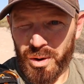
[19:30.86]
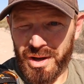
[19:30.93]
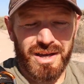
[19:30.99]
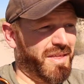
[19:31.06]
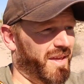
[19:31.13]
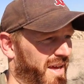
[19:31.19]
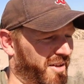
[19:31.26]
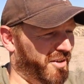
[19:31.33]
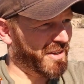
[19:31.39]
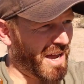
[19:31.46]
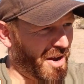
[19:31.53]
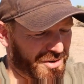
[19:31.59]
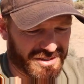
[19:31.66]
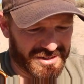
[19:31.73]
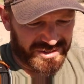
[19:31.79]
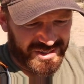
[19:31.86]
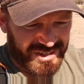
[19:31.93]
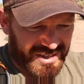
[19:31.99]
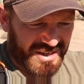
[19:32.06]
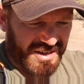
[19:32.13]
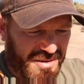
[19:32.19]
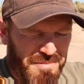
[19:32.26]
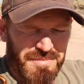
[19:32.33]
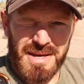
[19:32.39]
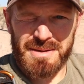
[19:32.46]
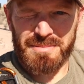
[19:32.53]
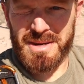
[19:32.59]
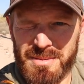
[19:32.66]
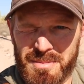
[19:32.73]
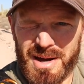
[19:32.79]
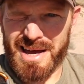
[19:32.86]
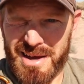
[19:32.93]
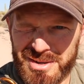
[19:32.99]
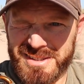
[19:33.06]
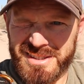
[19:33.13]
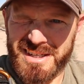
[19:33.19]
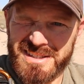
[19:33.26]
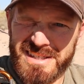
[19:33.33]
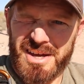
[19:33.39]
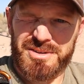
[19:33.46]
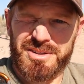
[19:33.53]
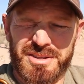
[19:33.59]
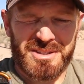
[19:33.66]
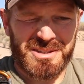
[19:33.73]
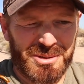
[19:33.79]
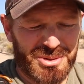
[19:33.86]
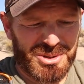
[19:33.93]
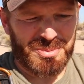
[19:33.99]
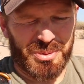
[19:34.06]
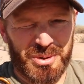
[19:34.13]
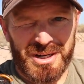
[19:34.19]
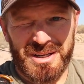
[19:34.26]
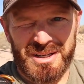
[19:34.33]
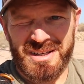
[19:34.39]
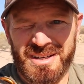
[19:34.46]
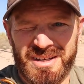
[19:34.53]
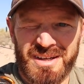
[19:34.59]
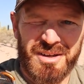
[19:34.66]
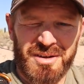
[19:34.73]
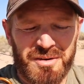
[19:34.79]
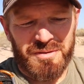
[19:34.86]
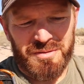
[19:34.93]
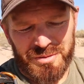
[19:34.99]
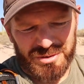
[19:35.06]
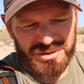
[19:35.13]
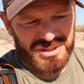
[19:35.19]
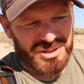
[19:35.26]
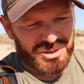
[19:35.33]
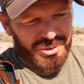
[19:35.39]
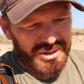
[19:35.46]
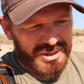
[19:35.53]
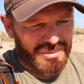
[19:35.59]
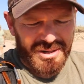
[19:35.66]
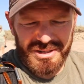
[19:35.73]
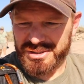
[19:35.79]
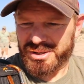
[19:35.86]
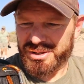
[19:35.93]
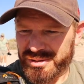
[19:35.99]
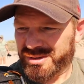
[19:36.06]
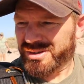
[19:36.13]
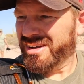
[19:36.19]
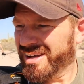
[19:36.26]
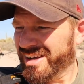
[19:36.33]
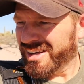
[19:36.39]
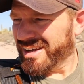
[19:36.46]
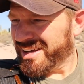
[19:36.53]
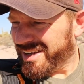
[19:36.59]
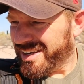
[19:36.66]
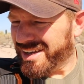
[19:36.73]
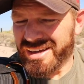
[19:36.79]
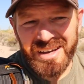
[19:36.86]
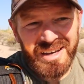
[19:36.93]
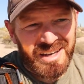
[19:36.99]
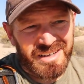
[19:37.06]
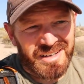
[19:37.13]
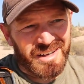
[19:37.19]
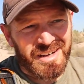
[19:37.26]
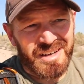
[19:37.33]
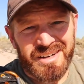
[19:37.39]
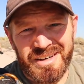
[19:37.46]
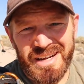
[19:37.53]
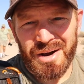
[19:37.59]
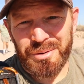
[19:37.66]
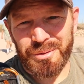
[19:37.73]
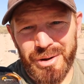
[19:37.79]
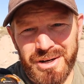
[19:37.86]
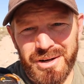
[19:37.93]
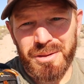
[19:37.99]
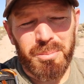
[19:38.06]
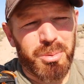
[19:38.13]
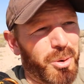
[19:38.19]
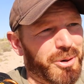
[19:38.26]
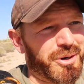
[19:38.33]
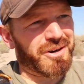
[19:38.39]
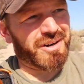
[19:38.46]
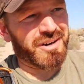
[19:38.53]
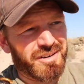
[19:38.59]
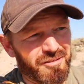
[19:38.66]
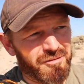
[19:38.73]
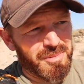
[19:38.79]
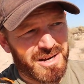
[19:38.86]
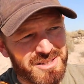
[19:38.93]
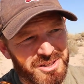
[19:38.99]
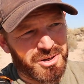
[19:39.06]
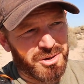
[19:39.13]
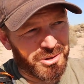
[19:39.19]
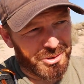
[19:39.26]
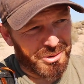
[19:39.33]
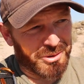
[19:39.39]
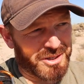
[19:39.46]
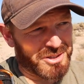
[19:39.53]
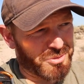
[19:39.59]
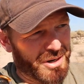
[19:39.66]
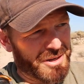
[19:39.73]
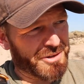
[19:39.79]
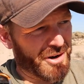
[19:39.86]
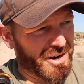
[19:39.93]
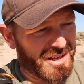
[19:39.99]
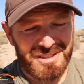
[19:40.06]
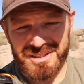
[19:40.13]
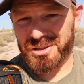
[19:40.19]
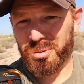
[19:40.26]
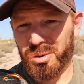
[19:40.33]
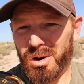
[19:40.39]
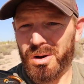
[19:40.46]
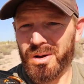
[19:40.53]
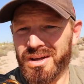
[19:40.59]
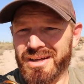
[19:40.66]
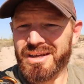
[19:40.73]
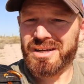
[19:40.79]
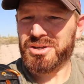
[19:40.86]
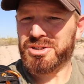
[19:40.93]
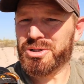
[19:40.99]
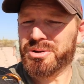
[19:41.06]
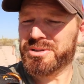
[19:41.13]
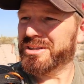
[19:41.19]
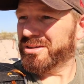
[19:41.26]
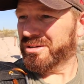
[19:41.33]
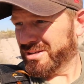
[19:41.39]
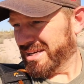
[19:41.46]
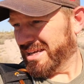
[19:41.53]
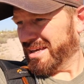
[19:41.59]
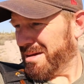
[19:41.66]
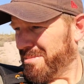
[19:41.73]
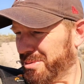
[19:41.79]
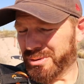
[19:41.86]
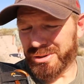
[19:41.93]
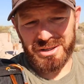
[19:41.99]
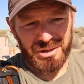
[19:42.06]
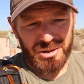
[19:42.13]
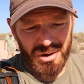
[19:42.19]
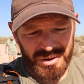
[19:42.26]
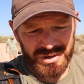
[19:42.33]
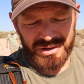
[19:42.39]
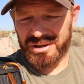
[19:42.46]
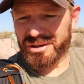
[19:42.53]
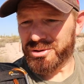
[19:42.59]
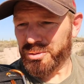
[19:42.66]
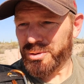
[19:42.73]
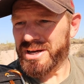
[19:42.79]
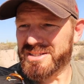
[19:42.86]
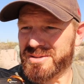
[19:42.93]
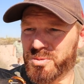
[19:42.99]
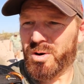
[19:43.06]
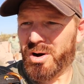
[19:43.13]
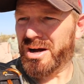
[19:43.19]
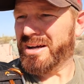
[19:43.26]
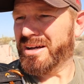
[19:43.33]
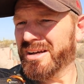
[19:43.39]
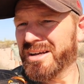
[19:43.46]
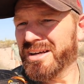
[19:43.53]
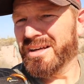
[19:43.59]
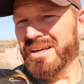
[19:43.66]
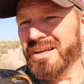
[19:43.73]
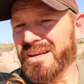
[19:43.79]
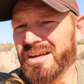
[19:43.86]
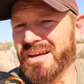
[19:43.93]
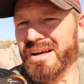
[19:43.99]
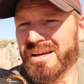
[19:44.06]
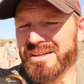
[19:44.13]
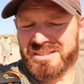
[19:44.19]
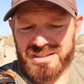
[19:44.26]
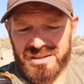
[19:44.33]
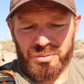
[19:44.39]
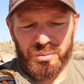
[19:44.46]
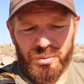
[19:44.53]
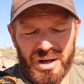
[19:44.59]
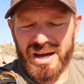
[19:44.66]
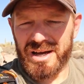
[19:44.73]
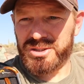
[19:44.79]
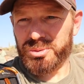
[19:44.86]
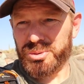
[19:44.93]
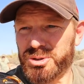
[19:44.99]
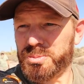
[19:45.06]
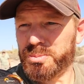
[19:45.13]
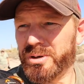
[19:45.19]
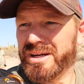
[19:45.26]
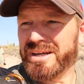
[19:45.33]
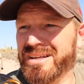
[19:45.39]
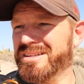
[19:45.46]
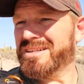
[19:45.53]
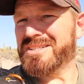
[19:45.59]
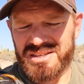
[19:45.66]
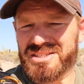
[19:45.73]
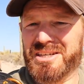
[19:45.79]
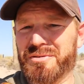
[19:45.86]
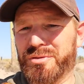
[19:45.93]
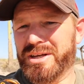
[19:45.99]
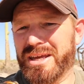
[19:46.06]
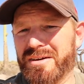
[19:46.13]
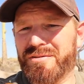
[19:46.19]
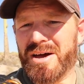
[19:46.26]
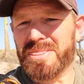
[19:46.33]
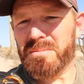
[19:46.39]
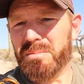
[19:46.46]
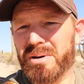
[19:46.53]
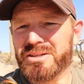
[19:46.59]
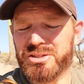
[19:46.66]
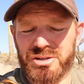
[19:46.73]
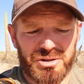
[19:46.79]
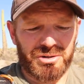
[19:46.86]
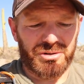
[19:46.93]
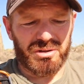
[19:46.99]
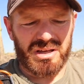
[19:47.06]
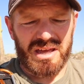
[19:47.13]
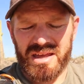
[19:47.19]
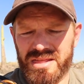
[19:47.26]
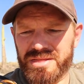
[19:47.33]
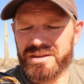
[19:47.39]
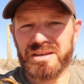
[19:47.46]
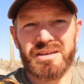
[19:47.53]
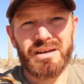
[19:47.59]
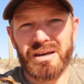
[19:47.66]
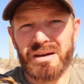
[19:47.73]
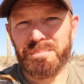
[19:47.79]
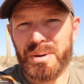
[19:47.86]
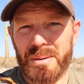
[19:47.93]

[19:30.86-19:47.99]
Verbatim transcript: way the hell down here, many, many miles to get down to this little spring for this Sonoyta mud turtle. And uh, now we're right on the border of Mexico. Literally, it's right there. I can see the wall, and I'll show it to you. But we're going to go out here a little ways and walk uh, to the actual spring to see if we can't find the mud turtle and the uh,